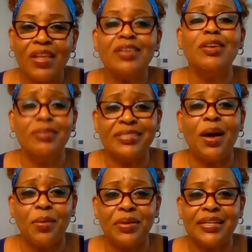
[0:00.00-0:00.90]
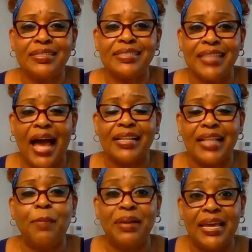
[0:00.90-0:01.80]
You stole it.
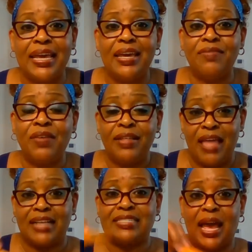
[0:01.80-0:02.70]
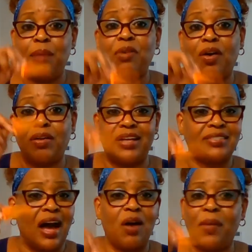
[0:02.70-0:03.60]
I believe that same girl that's
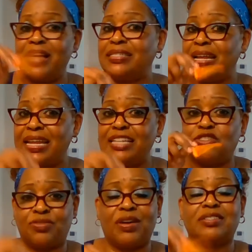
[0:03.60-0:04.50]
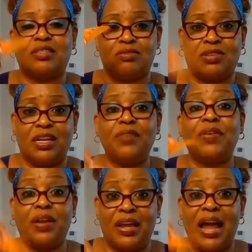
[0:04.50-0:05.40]
always in these trucks
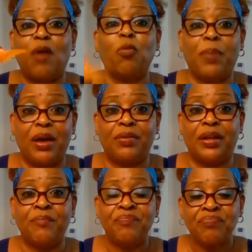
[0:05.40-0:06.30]
delivering in our building,